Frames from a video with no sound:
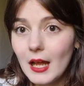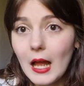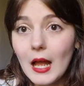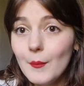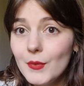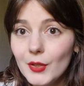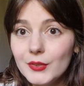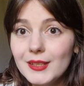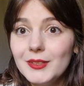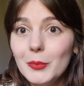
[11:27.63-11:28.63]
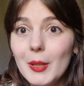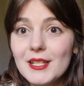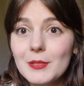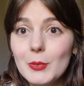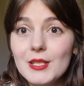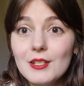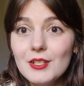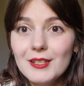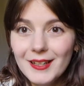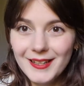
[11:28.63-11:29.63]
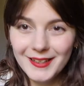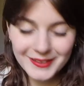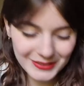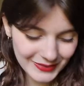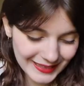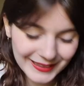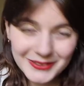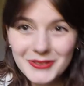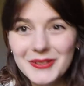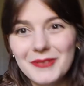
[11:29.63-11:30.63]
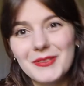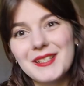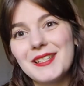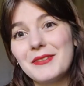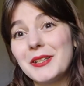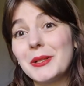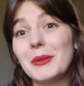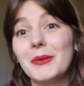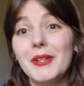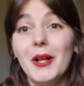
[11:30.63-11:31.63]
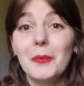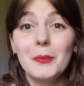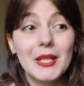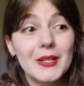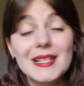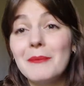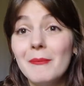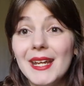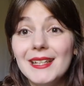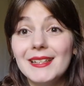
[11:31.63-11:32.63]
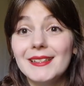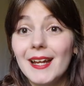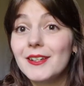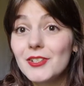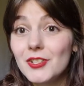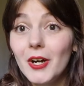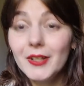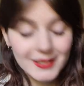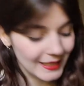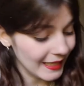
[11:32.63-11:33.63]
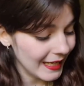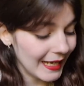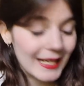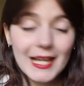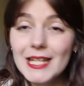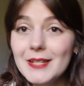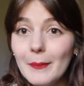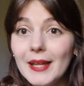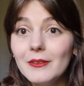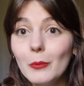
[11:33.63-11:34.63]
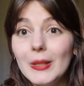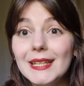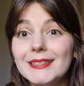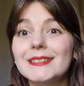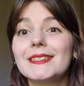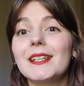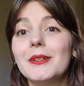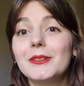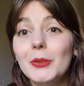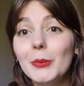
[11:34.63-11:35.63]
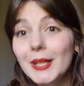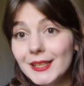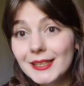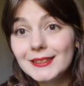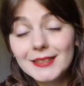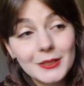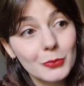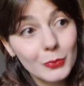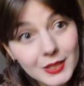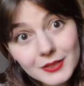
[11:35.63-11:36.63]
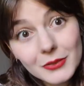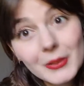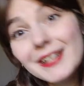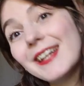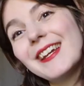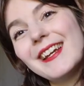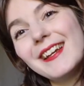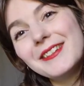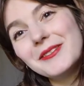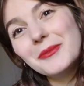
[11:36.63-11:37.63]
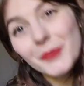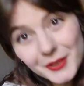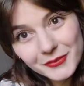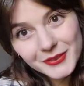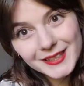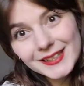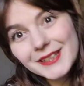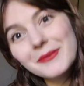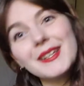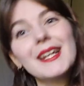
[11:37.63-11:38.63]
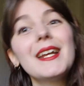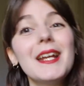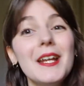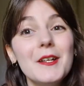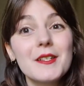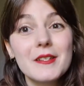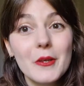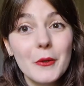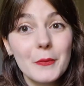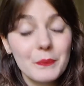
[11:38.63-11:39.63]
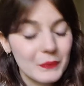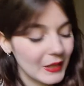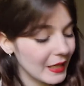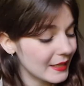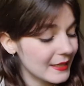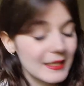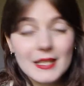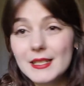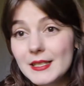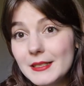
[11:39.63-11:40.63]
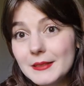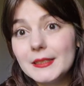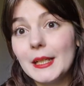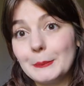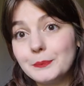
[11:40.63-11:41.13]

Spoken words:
I'm not in the best position to tell you if it's difficult or not, because I made that chart and I spent weeks doing it and redoing it and refiddling with it. So it's yeah.